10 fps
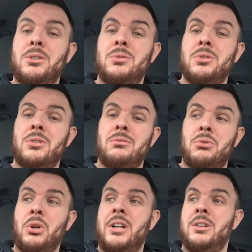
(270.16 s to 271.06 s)
it was a
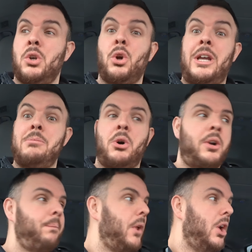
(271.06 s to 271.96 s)
good little lucky
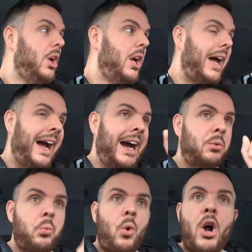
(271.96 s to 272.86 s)
morning. I had
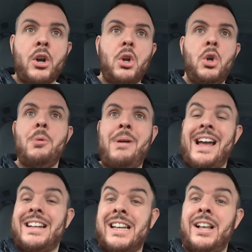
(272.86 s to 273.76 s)
one Uber
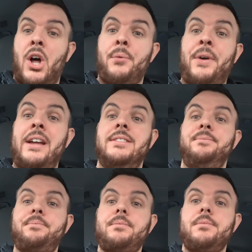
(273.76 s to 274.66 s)
XL offer,
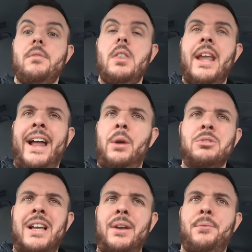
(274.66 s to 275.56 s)
and it was
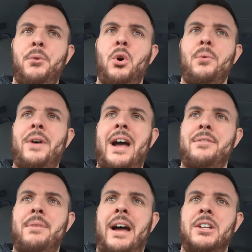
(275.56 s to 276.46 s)
like 4 or
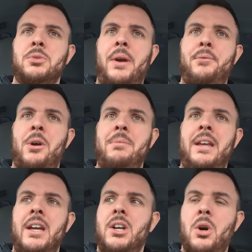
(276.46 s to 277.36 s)
5 miles away from me,
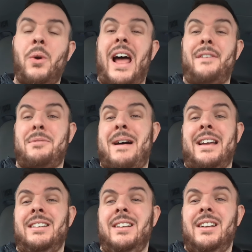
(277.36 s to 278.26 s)
going half a
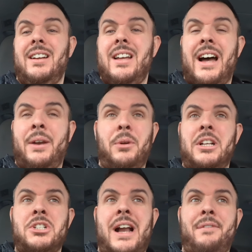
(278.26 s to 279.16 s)
mile, and with the
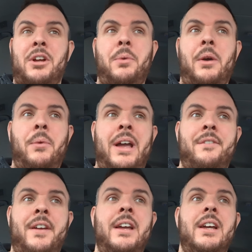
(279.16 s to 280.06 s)
traffic, it weren't
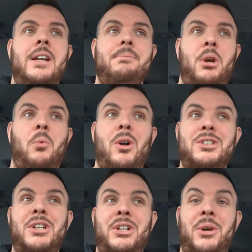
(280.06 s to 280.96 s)
worth it. But I
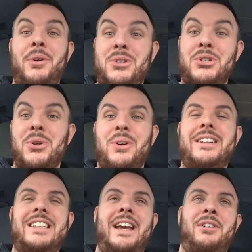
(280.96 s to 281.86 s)
wanted to do it just so I can
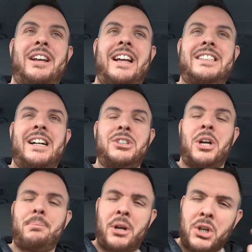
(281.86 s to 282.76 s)
say I got an XL
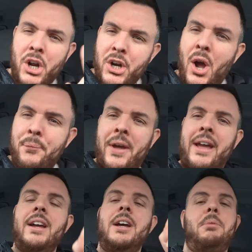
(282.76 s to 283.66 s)
job, but I got an offer,
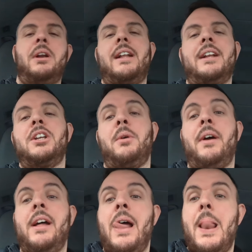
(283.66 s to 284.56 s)
but I didn't do
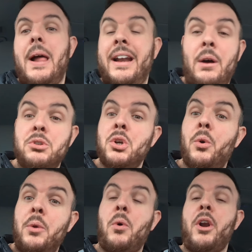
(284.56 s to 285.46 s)
it. And that was the
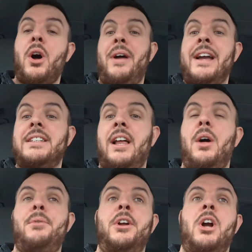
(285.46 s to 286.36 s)
only one XL
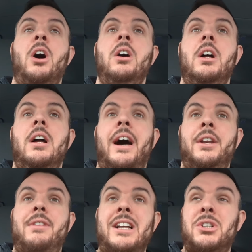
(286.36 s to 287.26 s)
offer I got, and
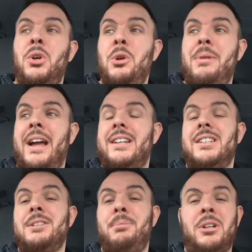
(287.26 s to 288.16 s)
the rest are
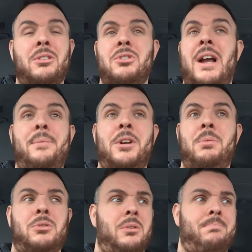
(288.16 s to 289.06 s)
UberX, but the traffic
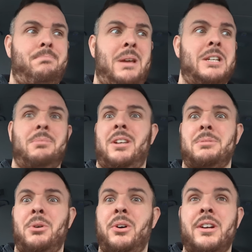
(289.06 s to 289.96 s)
was abysmal this
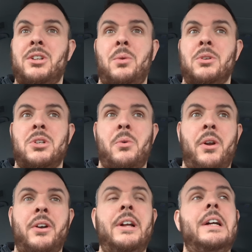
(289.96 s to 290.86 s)
morning. I don't know what's going
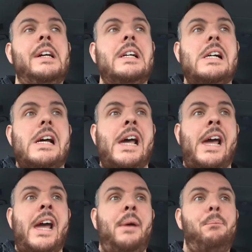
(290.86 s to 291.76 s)
on.
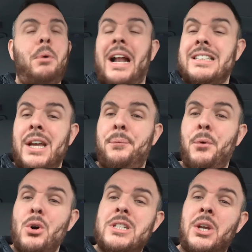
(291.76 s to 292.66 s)
But that's it,
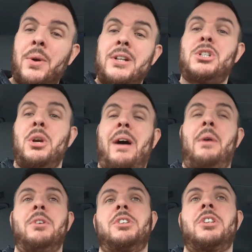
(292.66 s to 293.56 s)
40 quid in 2
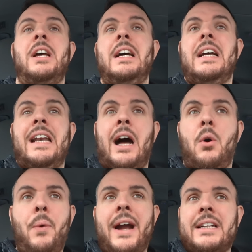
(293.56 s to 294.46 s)
hours. Now, I
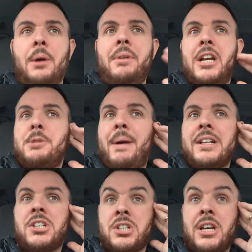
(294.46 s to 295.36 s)
worked out my
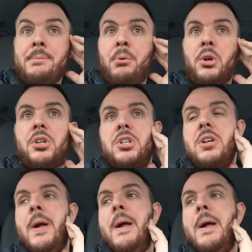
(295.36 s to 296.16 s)
expenses in the bus